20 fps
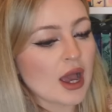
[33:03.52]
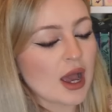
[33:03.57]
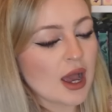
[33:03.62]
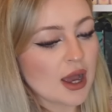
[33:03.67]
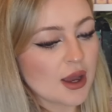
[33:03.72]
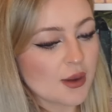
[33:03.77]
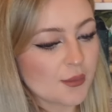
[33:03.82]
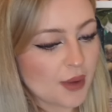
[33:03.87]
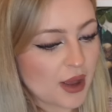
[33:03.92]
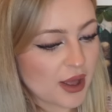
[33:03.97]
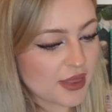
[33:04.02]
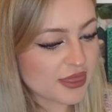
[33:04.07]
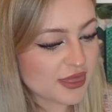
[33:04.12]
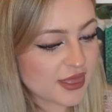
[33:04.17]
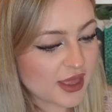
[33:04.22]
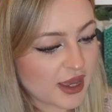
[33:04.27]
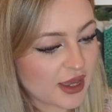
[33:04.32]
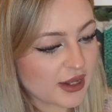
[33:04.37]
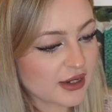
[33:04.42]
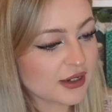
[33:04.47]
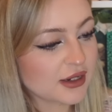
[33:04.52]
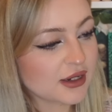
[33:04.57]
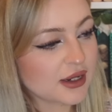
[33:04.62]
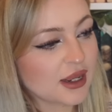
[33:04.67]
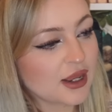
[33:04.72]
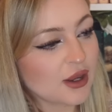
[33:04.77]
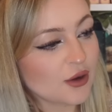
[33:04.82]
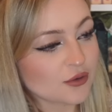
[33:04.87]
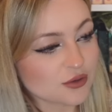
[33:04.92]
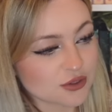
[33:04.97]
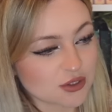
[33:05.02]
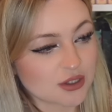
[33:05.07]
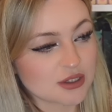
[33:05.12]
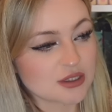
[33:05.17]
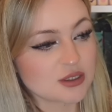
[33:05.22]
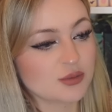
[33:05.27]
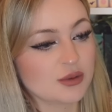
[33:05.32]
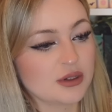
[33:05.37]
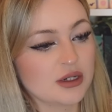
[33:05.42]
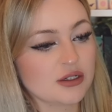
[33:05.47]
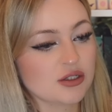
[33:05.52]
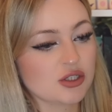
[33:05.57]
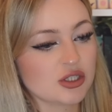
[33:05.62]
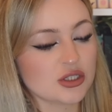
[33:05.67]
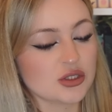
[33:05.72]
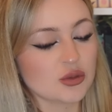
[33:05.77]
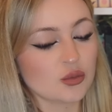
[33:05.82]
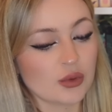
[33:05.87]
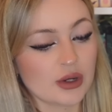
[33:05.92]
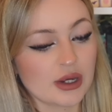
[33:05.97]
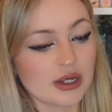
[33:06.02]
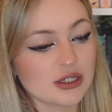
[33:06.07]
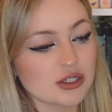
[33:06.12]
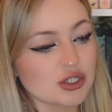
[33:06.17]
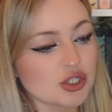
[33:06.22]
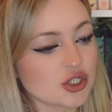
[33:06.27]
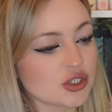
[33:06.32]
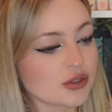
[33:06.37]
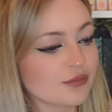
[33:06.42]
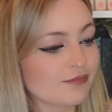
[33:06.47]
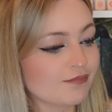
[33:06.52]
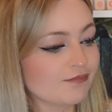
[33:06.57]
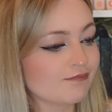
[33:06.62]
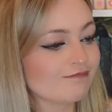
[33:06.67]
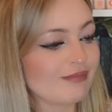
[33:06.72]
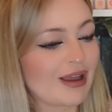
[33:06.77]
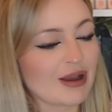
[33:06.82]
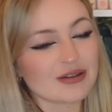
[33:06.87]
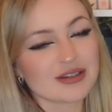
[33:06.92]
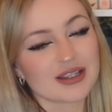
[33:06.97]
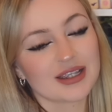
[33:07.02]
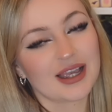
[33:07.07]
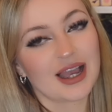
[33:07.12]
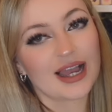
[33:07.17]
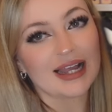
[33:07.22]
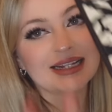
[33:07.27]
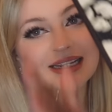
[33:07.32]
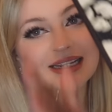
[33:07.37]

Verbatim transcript: Um, and then it also has sprayed edges, which I was like, I